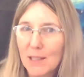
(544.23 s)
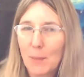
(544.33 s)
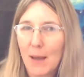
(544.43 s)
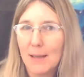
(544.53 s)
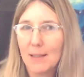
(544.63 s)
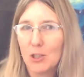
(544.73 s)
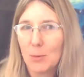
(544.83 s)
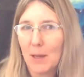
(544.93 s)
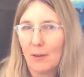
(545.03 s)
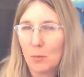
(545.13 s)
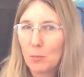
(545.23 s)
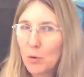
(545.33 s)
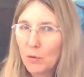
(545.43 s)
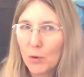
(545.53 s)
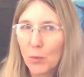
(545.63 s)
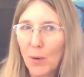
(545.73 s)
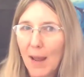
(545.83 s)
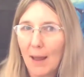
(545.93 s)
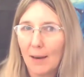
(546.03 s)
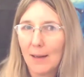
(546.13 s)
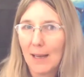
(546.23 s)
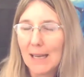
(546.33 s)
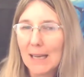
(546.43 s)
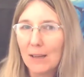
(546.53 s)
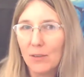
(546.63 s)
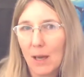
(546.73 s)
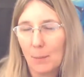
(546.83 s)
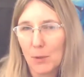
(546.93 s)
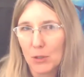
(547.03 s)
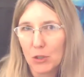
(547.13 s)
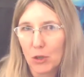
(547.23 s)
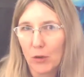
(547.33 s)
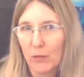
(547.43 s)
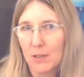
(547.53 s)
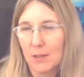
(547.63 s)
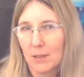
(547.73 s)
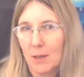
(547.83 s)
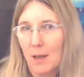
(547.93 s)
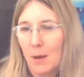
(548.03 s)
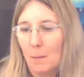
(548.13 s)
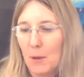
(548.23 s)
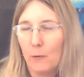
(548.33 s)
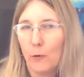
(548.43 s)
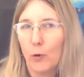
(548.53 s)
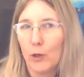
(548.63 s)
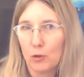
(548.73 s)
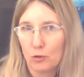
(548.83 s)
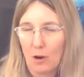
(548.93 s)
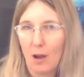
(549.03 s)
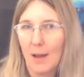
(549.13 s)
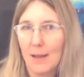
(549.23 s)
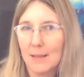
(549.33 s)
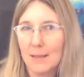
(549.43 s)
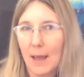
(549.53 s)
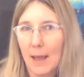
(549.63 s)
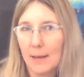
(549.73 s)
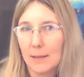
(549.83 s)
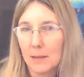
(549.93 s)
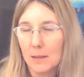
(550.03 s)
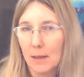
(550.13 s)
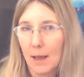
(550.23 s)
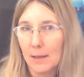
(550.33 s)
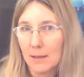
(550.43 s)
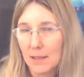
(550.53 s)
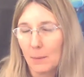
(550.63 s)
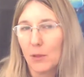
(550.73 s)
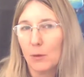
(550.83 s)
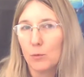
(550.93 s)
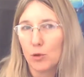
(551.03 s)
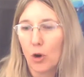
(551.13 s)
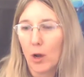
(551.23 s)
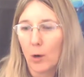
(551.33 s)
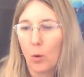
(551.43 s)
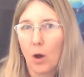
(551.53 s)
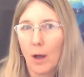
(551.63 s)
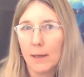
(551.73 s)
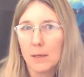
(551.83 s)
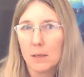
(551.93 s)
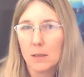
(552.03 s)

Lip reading: space to be able to move it around and even up your surface before it dries, and some of them dry quite